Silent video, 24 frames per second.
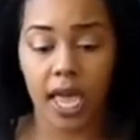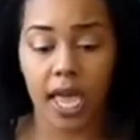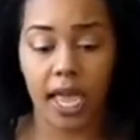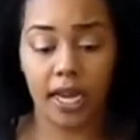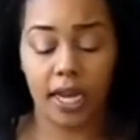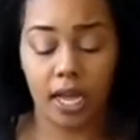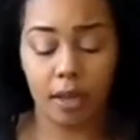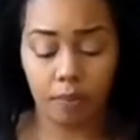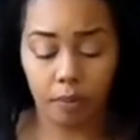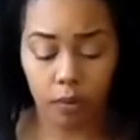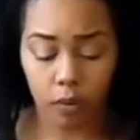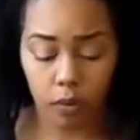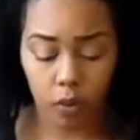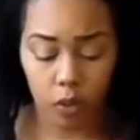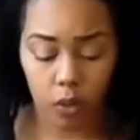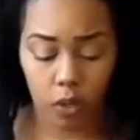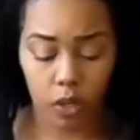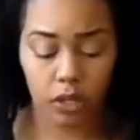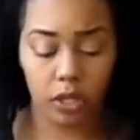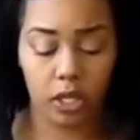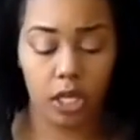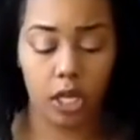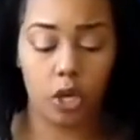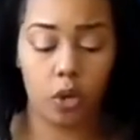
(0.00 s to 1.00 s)
and I
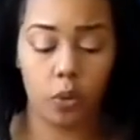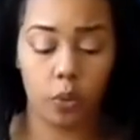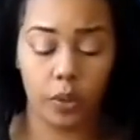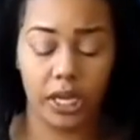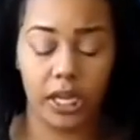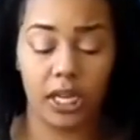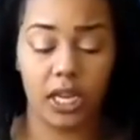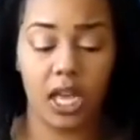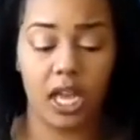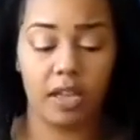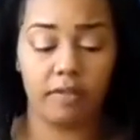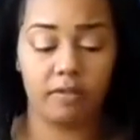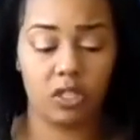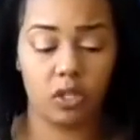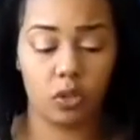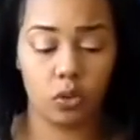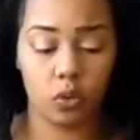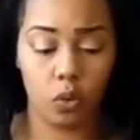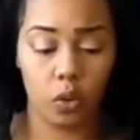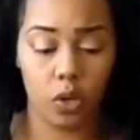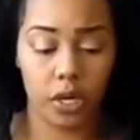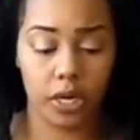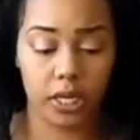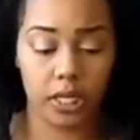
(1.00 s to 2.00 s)
pulled the Queen of
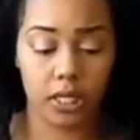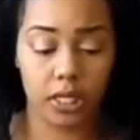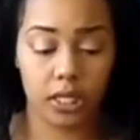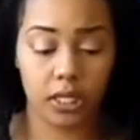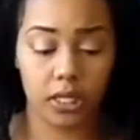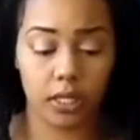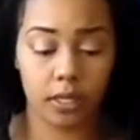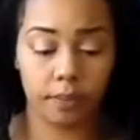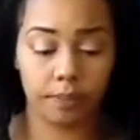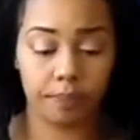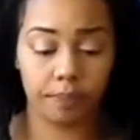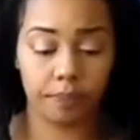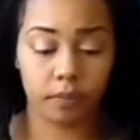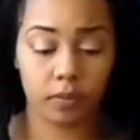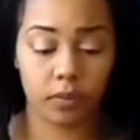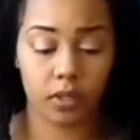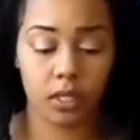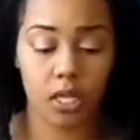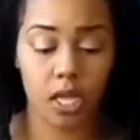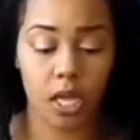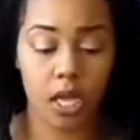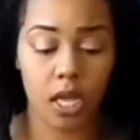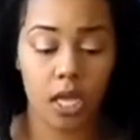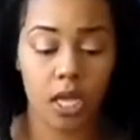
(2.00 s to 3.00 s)
Swords.
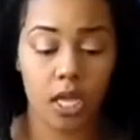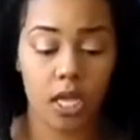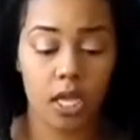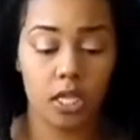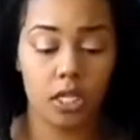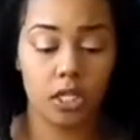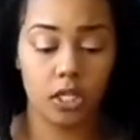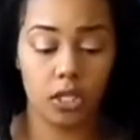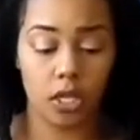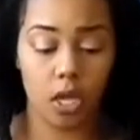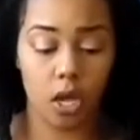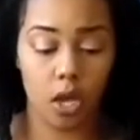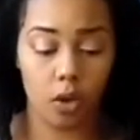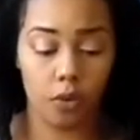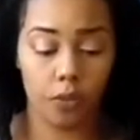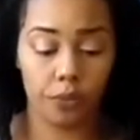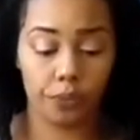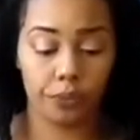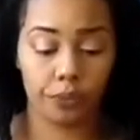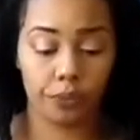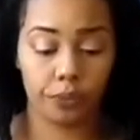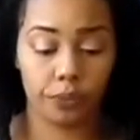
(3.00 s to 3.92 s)
So,